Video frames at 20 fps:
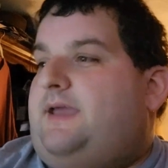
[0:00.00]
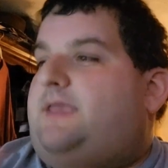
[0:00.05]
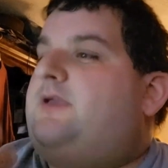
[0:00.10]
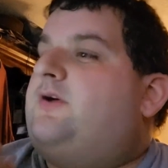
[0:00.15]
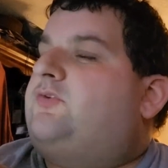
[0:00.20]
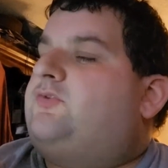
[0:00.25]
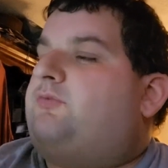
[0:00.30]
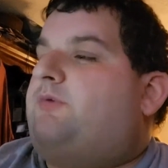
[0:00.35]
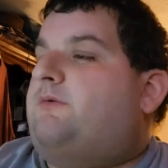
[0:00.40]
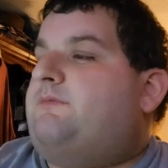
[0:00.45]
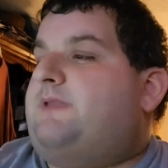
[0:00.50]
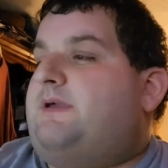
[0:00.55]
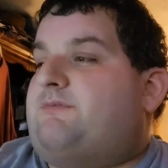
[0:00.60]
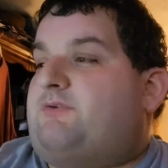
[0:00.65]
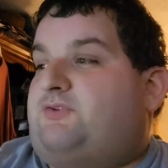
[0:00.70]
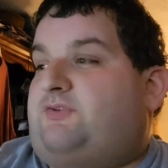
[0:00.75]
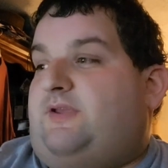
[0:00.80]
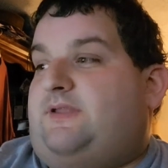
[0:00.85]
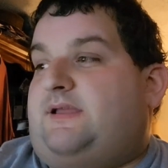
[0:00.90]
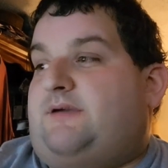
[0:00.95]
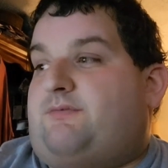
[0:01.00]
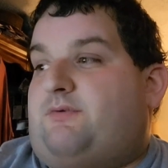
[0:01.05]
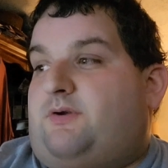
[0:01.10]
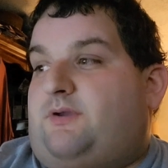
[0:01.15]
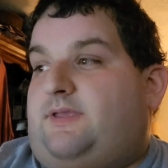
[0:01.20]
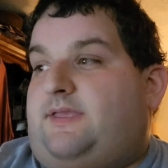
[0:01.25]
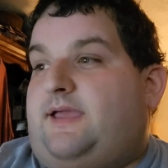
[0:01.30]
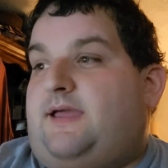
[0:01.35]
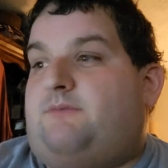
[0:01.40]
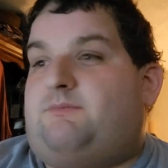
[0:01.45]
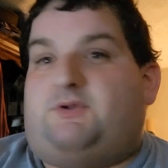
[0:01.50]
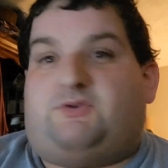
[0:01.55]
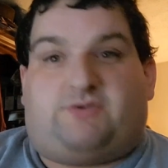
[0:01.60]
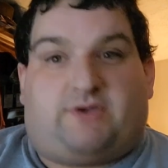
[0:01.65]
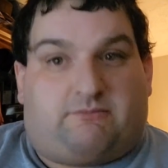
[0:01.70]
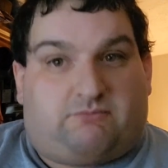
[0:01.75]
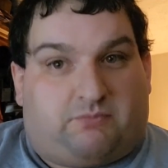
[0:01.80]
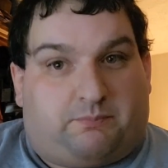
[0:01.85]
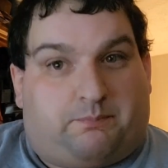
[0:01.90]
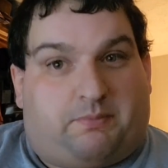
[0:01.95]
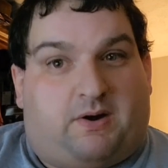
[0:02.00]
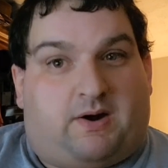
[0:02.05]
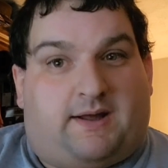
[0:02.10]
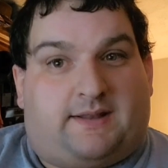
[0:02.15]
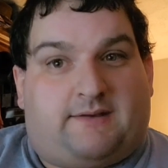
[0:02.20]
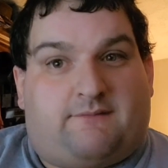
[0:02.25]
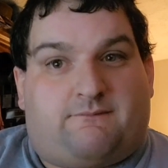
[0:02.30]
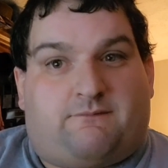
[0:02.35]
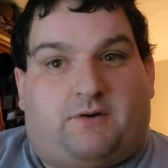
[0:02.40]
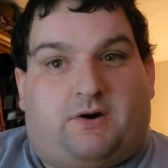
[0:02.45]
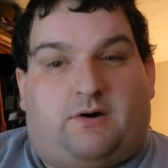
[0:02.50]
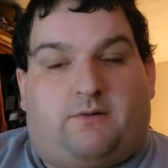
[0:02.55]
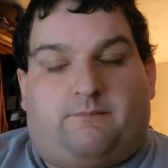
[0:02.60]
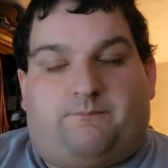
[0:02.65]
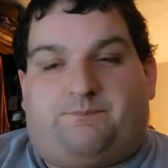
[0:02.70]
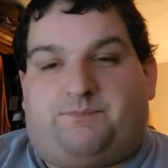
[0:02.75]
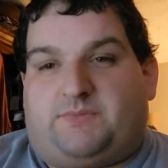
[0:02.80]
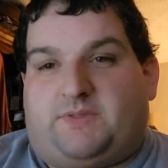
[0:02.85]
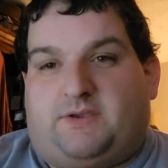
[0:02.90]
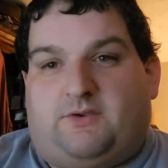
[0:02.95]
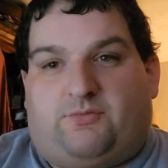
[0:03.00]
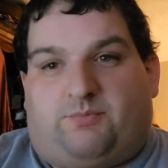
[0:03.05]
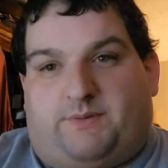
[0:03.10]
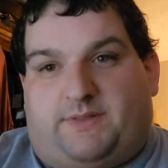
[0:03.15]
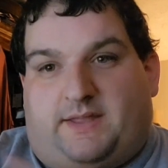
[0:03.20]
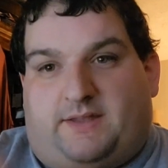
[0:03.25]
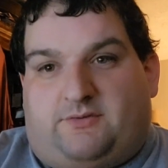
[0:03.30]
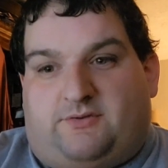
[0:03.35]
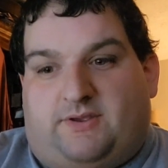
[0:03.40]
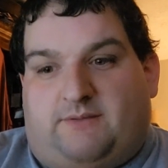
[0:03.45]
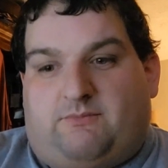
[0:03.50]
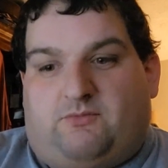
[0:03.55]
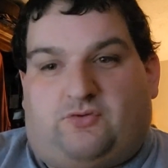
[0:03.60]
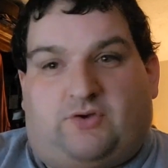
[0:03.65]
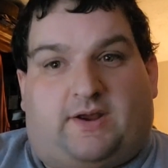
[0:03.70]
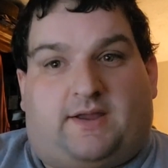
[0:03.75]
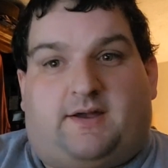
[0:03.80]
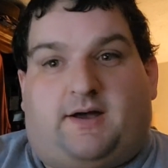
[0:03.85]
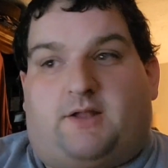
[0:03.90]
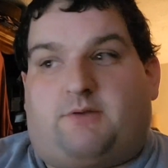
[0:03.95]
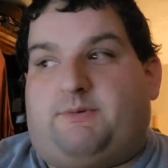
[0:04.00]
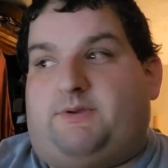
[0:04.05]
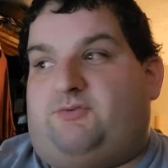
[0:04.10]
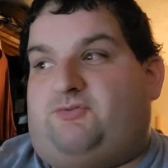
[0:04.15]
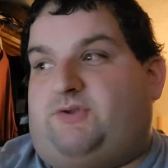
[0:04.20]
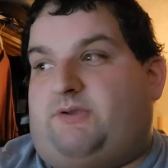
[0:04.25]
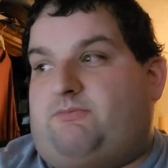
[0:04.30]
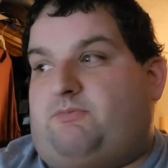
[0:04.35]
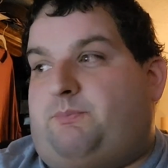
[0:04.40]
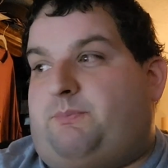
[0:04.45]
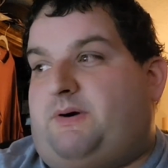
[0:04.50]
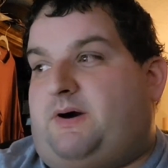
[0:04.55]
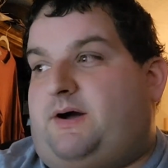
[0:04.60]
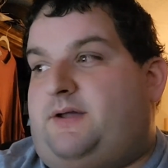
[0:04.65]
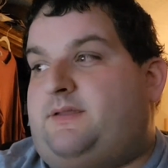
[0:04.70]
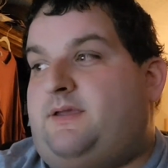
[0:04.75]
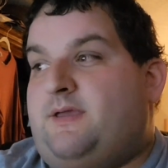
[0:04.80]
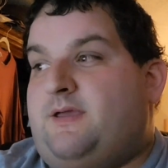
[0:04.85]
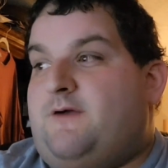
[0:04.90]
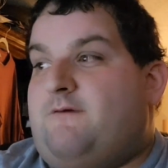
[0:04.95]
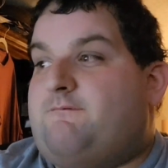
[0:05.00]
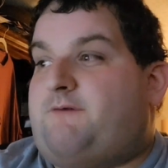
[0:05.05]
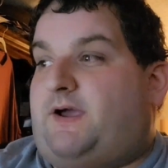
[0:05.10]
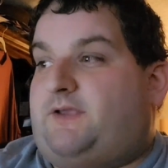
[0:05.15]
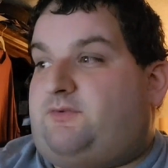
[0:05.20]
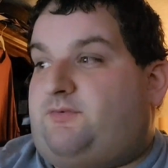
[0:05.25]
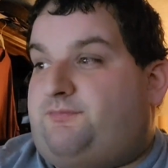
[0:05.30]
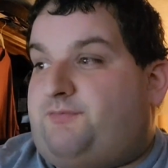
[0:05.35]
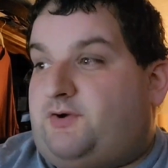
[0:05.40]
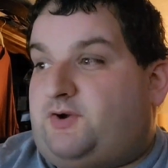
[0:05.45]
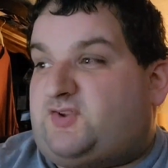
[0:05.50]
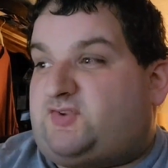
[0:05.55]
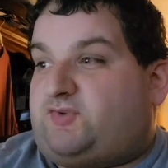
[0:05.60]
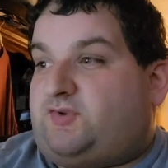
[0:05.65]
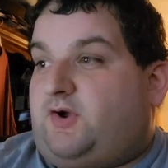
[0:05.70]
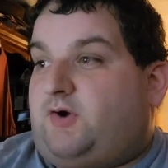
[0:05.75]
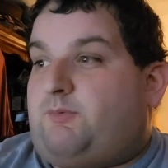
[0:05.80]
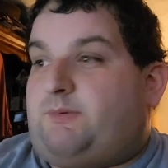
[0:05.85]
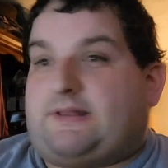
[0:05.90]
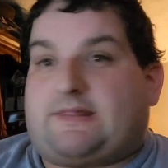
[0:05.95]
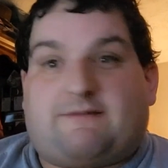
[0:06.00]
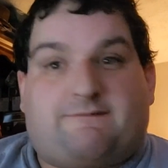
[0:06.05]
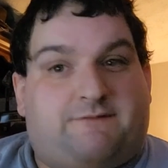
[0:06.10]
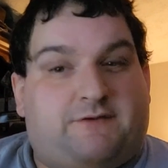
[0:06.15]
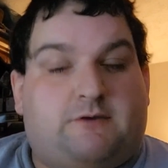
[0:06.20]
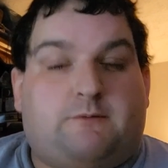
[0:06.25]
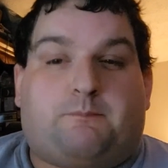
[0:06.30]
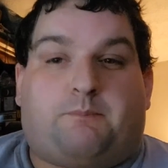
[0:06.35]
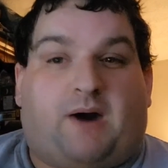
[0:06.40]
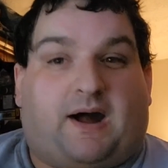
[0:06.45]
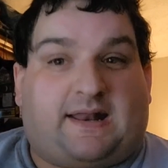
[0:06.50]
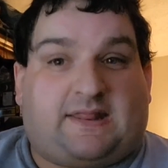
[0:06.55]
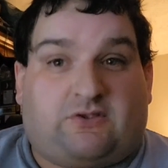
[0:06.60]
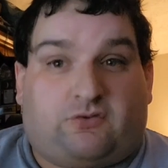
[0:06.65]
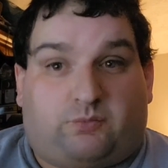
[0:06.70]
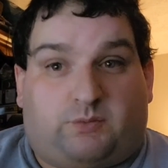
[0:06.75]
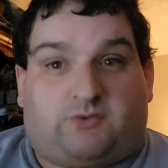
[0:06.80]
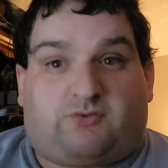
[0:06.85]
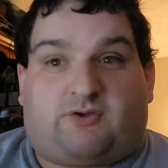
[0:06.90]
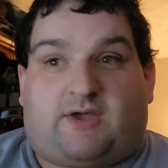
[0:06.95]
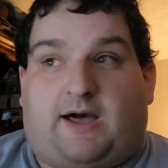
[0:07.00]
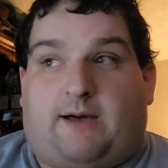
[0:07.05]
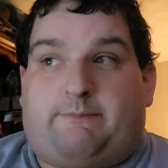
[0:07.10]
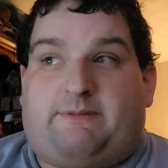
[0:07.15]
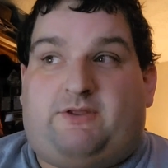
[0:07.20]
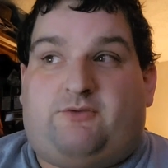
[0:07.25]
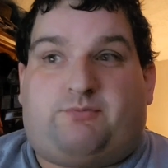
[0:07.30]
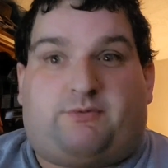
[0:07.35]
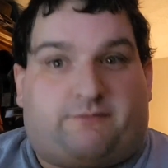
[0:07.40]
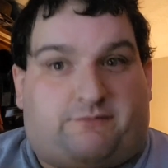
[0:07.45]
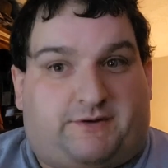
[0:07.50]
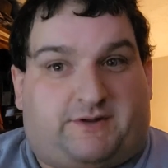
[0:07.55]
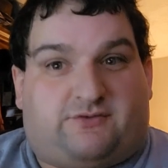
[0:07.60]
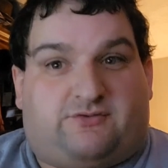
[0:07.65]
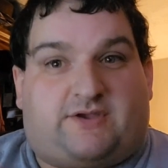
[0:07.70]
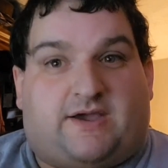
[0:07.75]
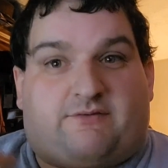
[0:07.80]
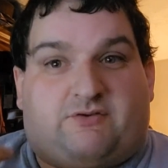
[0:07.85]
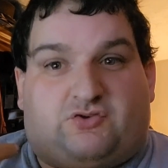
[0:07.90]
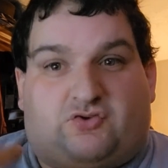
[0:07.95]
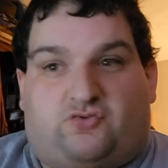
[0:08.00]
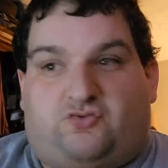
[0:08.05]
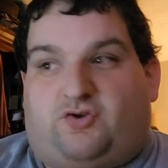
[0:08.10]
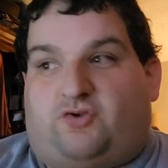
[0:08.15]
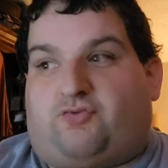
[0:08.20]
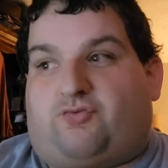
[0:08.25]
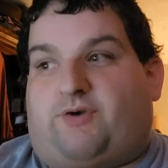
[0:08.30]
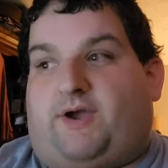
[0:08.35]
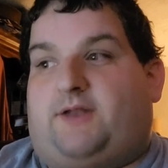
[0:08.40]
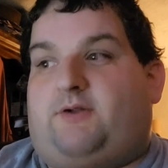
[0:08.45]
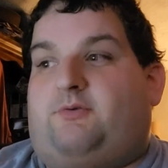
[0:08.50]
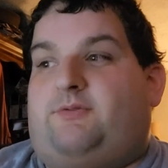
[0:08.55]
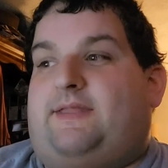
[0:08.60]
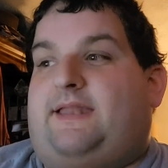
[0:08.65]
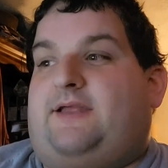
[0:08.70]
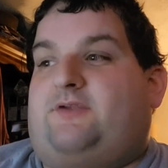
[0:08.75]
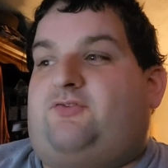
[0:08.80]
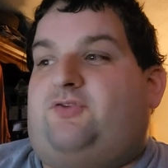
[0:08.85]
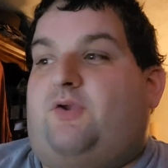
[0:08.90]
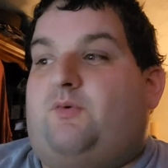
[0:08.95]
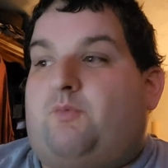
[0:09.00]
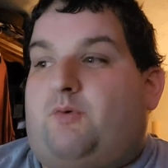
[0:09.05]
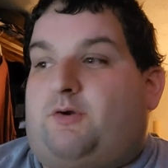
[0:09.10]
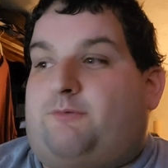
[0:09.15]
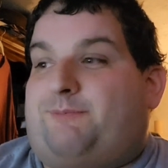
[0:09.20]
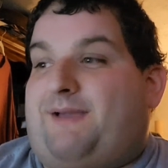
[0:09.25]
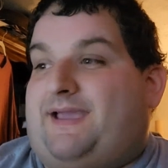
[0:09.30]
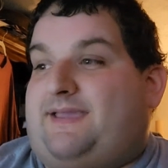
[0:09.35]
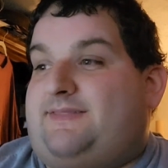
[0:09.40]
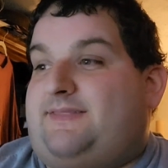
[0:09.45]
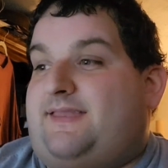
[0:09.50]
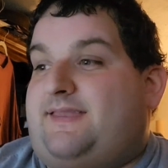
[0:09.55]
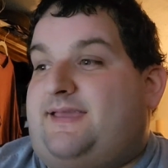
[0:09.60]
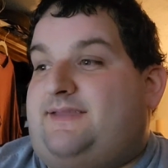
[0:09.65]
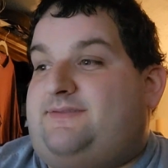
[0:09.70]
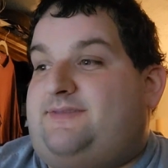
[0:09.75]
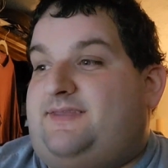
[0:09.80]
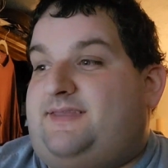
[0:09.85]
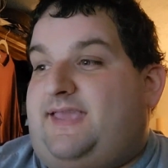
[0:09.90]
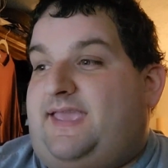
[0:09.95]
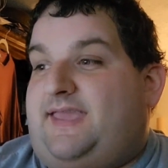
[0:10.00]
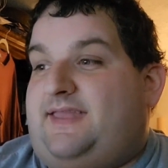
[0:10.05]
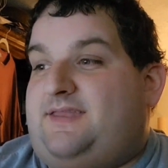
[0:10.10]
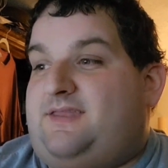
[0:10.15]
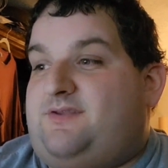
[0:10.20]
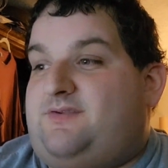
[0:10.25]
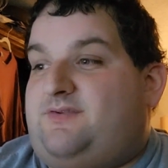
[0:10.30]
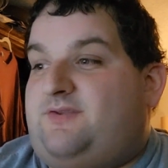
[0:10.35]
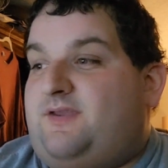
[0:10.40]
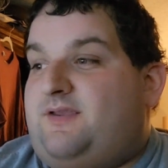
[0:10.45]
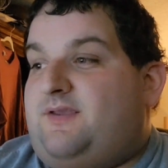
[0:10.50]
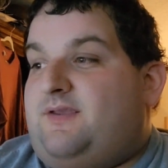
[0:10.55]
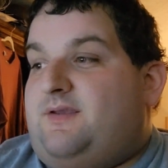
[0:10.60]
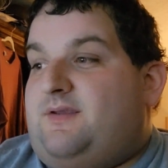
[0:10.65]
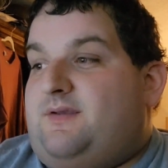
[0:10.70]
He also wrote Never Say Never Again with James Bond involved. It's with Sean Connery as James Bond. Vice Versa, one of the few body switch comedies with Fred Savage and Judge Reinhold that actually worked back in the 1980s.